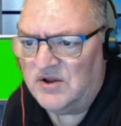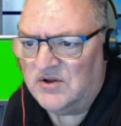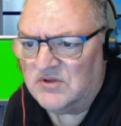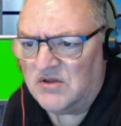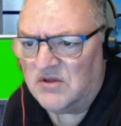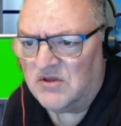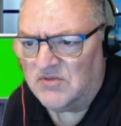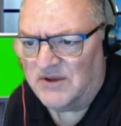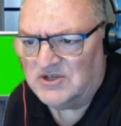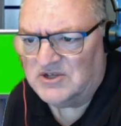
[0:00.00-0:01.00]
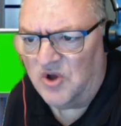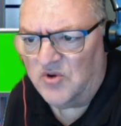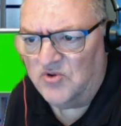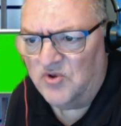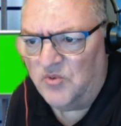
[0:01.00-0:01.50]
smash the like
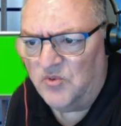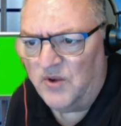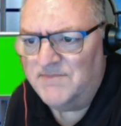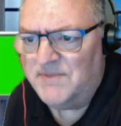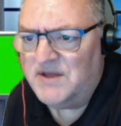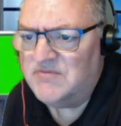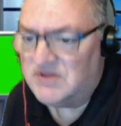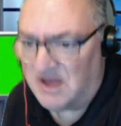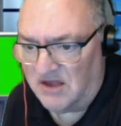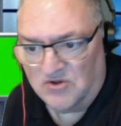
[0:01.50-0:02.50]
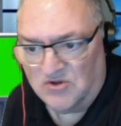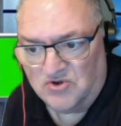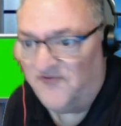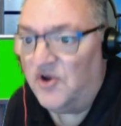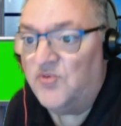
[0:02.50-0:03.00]
on the way in, peeps. That's
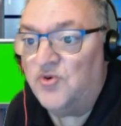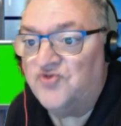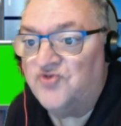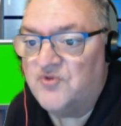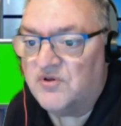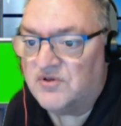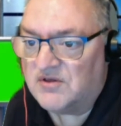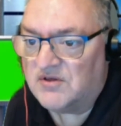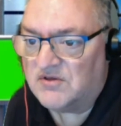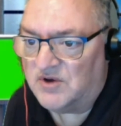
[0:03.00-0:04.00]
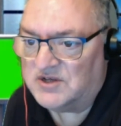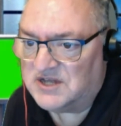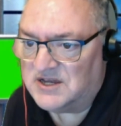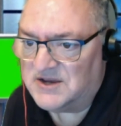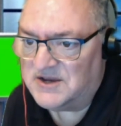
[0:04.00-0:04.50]
follow what Drewler says is what I say.